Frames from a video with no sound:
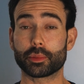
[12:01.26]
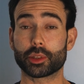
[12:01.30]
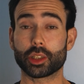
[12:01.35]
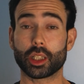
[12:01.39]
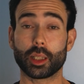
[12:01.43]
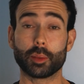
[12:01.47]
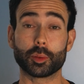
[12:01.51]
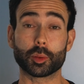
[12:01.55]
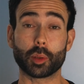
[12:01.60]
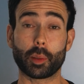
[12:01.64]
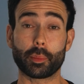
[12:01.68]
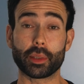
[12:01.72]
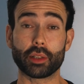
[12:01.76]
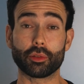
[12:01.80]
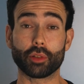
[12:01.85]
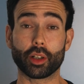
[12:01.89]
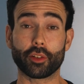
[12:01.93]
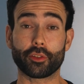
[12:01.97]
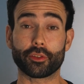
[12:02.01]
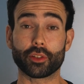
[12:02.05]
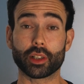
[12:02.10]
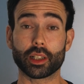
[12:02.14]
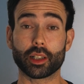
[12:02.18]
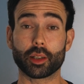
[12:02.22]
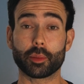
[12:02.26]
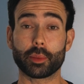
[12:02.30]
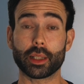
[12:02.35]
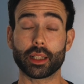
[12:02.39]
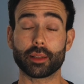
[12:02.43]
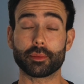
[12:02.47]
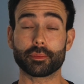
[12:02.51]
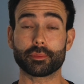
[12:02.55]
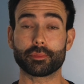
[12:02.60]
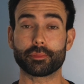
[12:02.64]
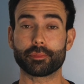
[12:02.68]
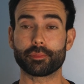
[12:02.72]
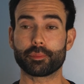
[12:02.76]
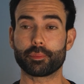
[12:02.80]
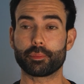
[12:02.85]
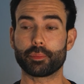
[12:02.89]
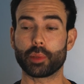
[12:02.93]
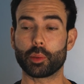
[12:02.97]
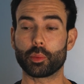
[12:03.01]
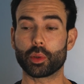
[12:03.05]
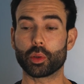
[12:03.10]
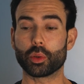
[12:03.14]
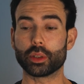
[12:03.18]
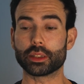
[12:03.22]
Times might be rough for a little bit,
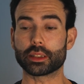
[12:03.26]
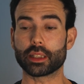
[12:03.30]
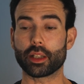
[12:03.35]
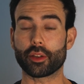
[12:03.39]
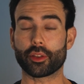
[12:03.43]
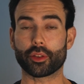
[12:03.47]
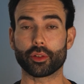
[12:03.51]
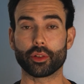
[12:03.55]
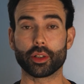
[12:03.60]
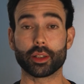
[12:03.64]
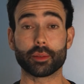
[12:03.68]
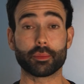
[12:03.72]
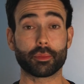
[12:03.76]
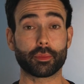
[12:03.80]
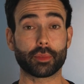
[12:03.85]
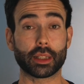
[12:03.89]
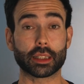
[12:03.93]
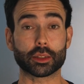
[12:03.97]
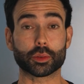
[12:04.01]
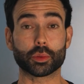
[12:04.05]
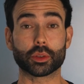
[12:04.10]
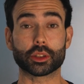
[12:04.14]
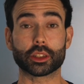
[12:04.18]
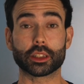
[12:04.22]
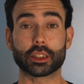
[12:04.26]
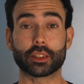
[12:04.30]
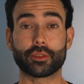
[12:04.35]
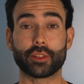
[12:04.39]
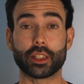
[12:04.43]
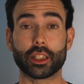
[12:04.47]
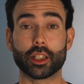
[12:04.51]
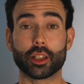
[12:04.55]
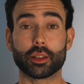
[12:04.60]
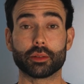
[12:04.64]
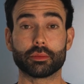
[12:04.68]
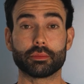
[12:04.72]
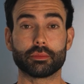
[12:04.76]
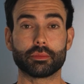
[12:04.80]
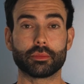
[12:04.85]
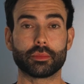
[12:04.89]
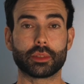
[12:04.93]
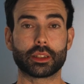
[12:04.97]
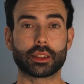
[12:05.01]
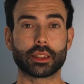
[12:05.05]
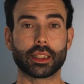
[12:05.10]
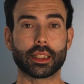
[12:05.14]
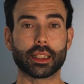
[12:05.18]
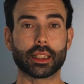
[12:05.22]
but we'll always get through it. Thanks for watching this video.
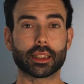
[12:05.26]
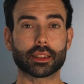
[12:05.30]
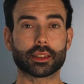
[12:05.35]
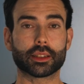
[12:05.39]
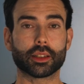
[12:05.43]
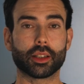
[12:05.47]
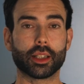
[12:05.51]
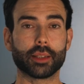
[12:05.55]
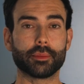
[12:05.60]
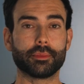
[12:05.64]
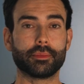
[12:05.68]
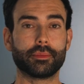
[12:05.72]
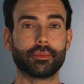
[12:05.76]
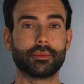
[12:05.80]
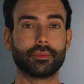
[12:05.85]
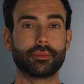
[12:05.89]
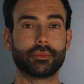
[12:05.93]
See you next time.